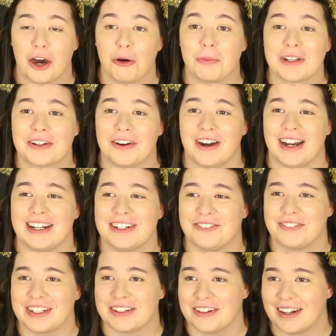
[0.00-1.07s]
Oh my God, oh
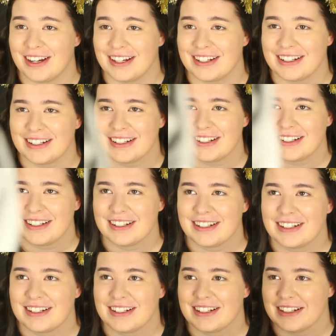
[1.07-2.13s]
my God. You're
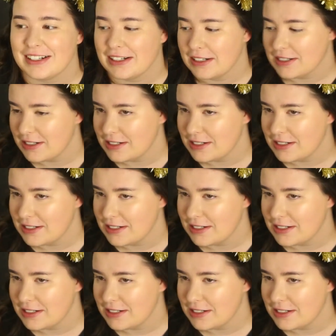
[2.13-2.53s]
okay, buddy.